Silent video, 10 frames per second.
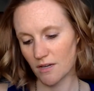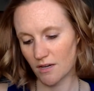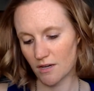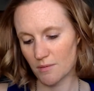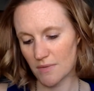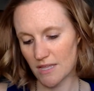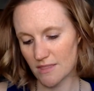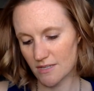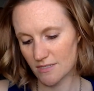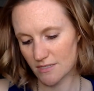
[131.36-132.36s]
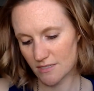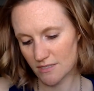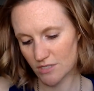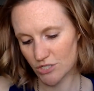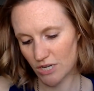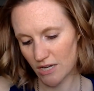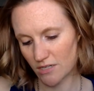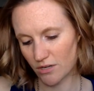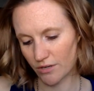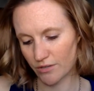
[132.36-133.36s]
And this is the
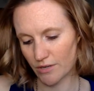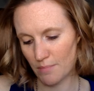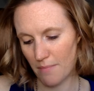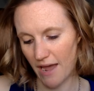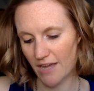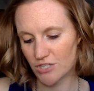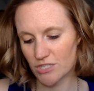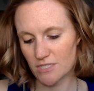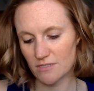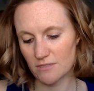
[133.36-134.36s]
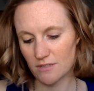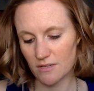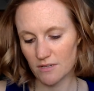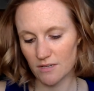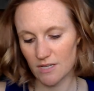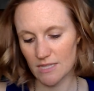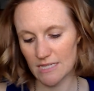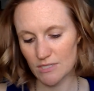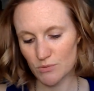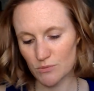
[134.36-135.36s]
shade called Imagine. And
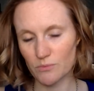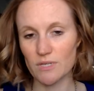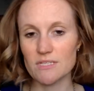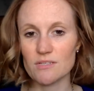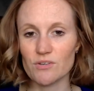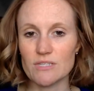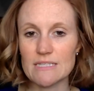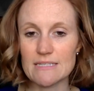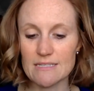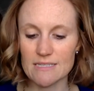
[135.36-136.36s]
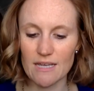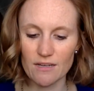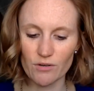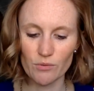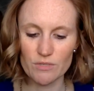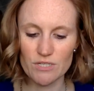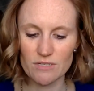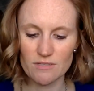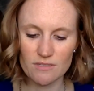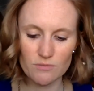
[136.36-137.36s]
this one was on sale, which
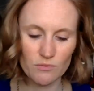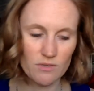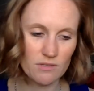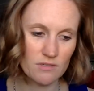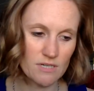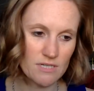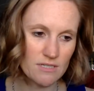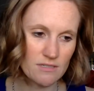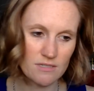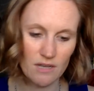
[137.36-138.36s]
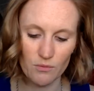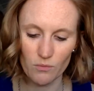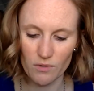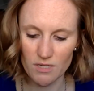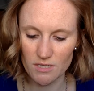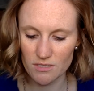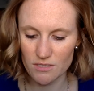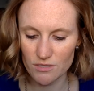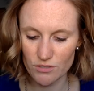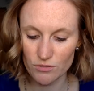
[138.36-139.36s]
is one of the reasons I wanted
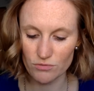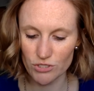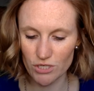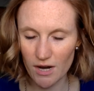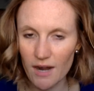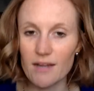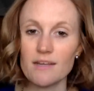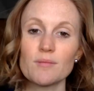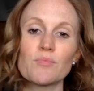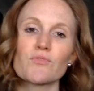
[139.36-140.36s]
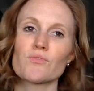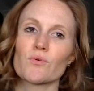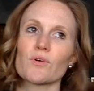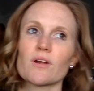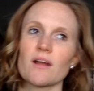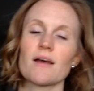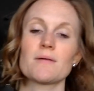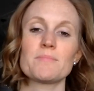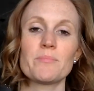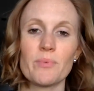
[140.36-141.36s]
to try it before
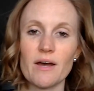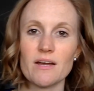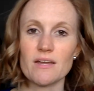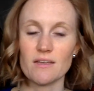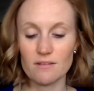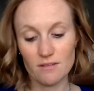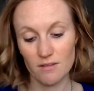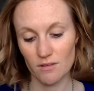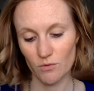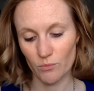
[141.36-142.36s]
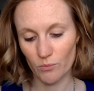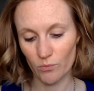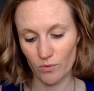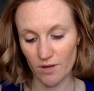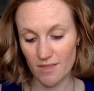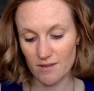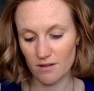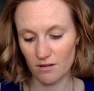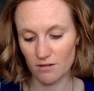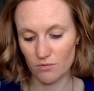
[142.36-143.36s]
buying one
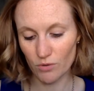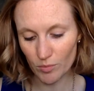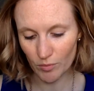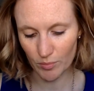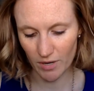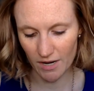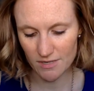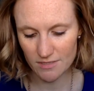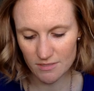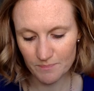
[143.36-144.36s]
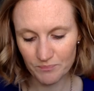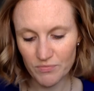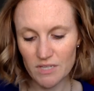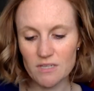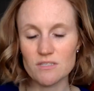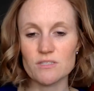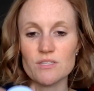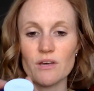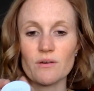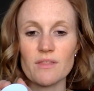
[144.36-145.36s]
on normal price.
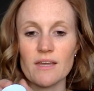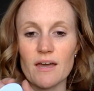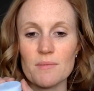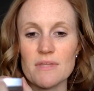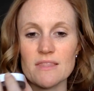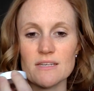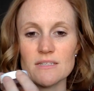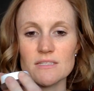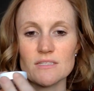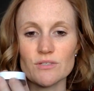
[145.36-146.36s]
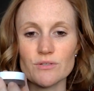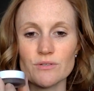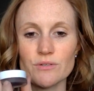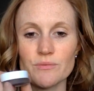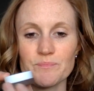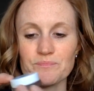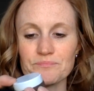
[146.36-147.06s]
So they come in these little